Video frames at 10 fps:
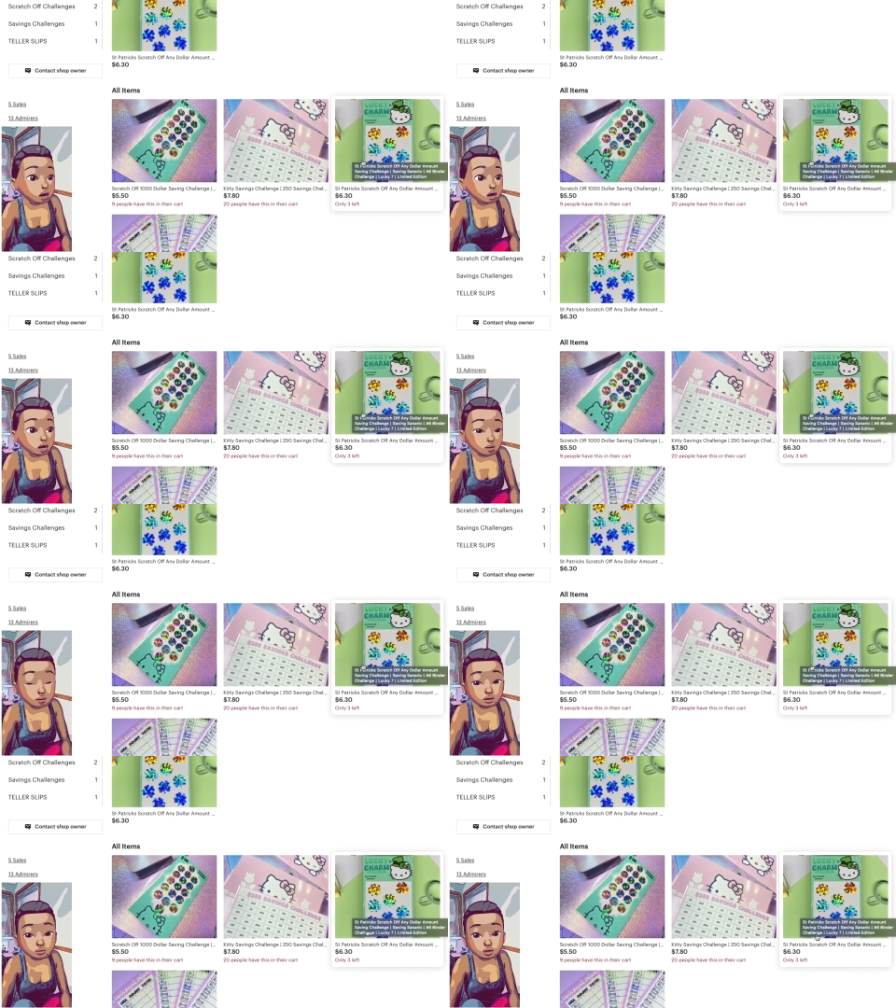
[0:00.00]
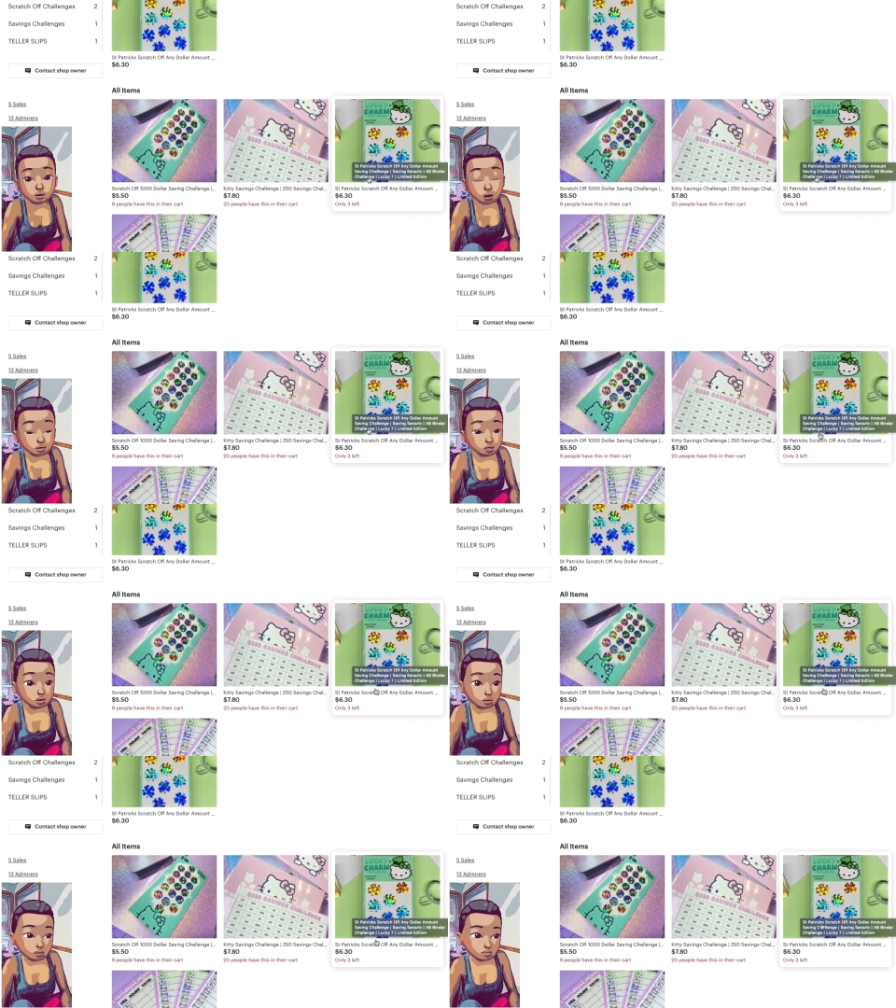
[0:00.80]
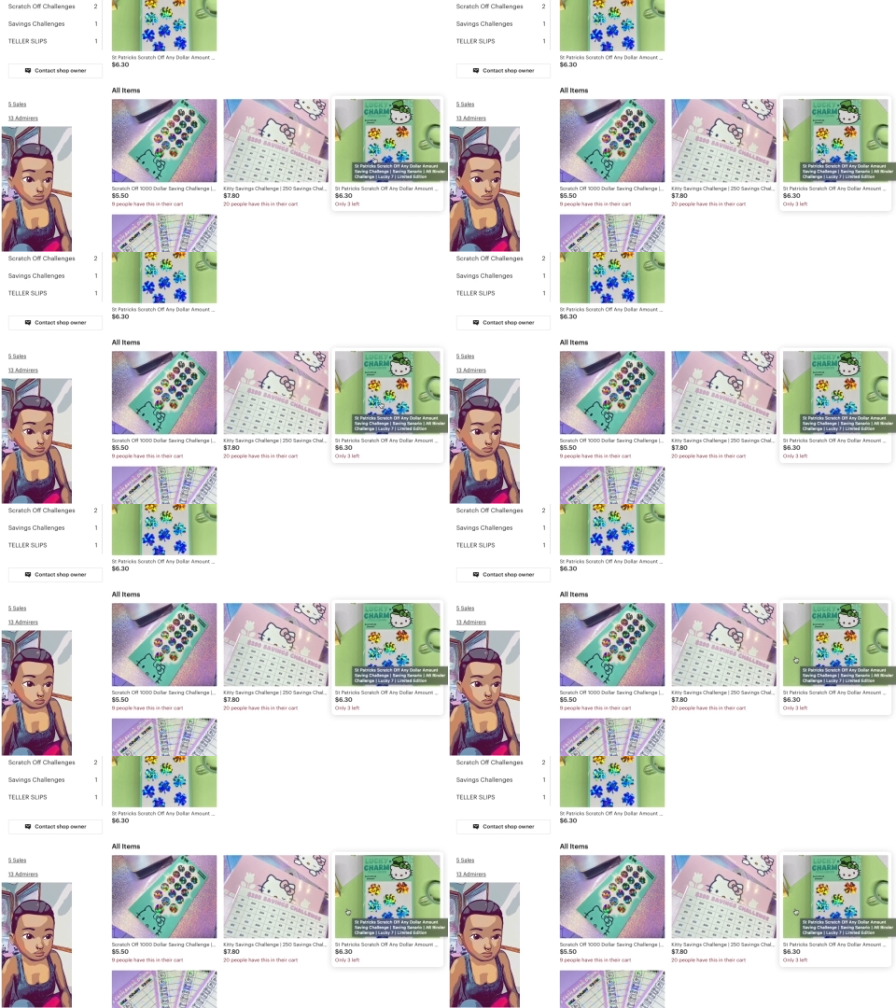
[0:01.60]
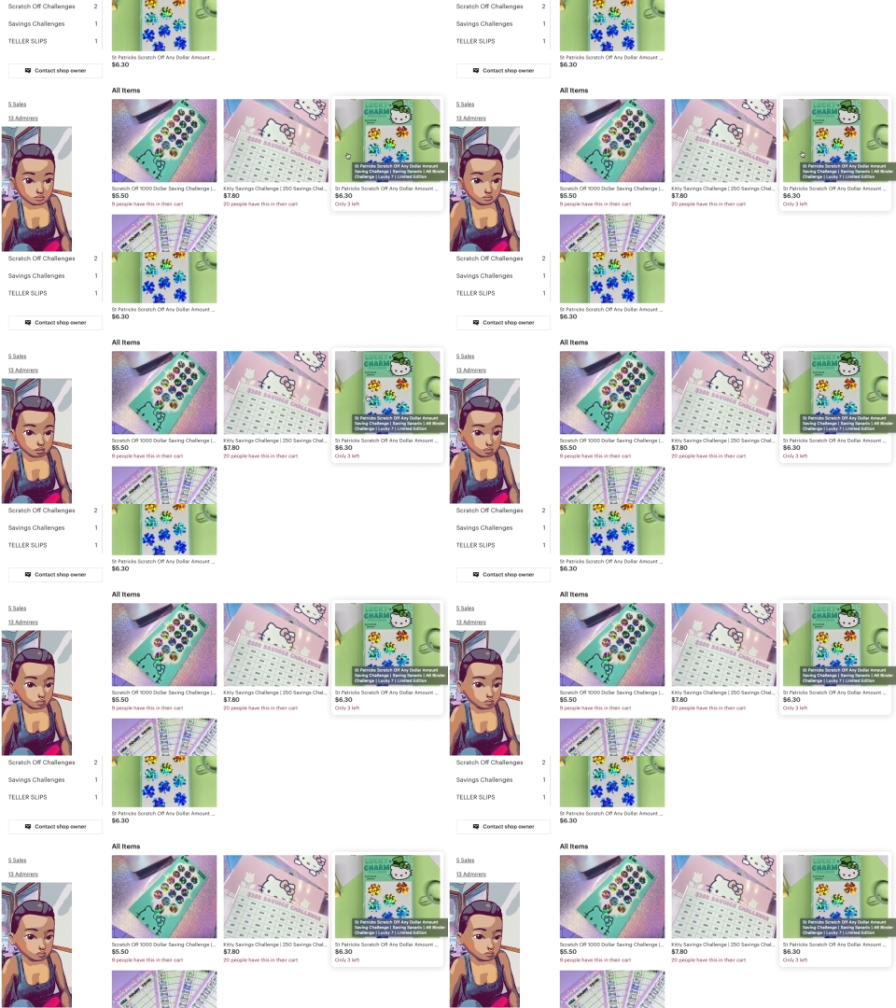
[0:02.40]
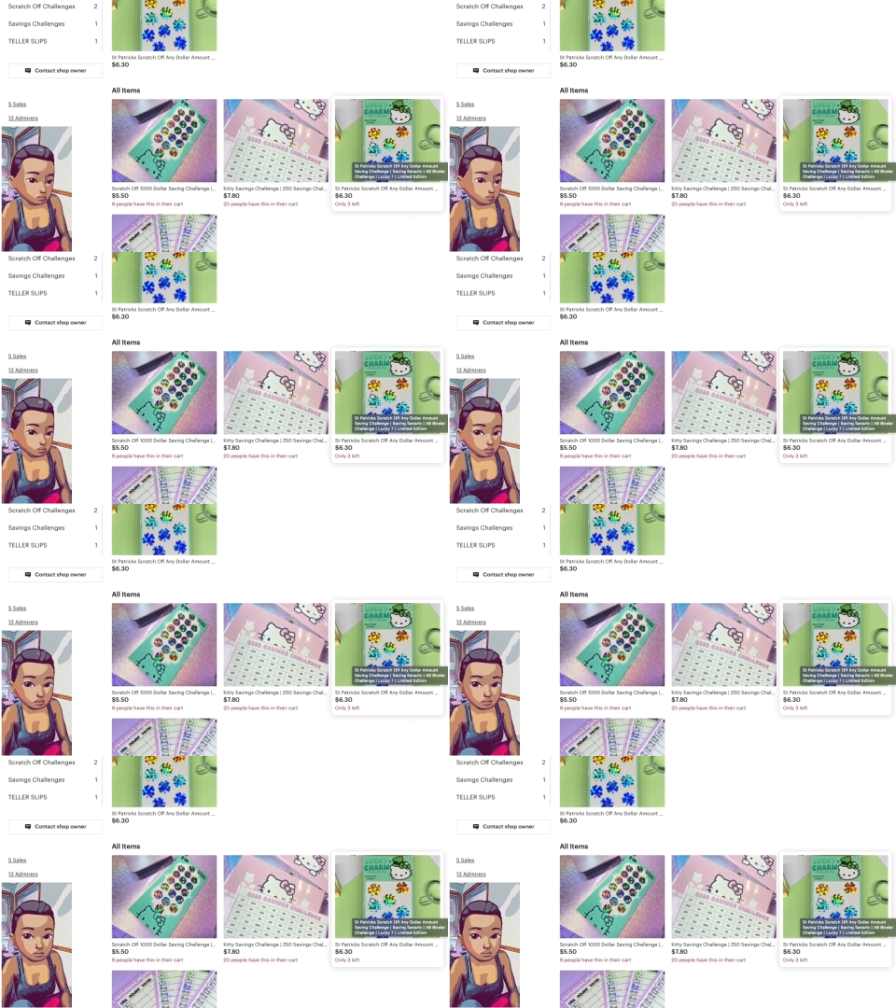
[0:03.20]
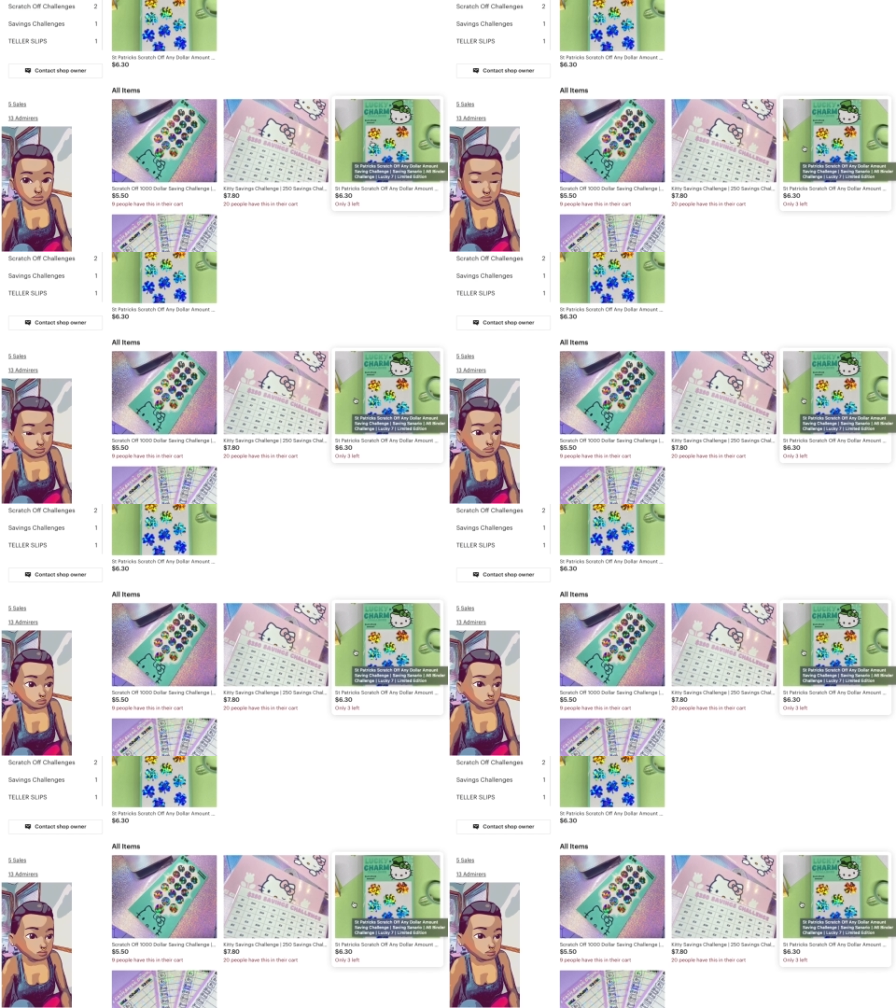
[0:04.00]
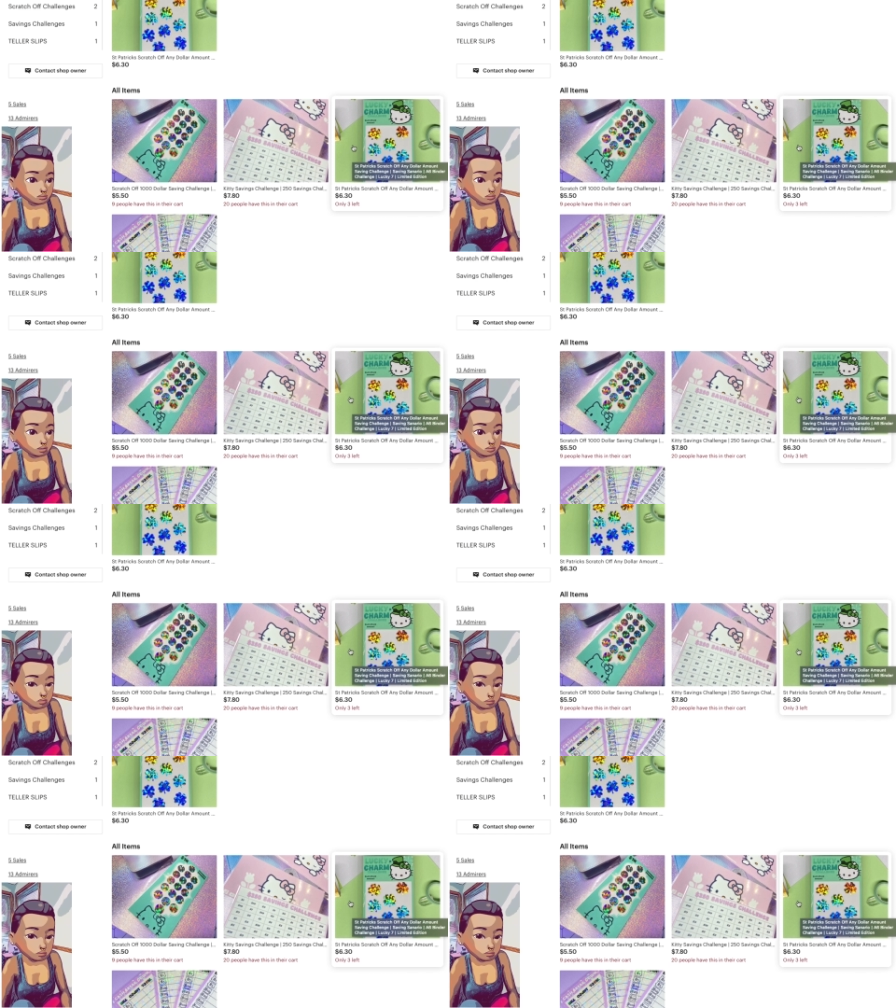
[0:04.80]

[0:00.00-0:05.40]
And you can also you know, re-stick the stickers if you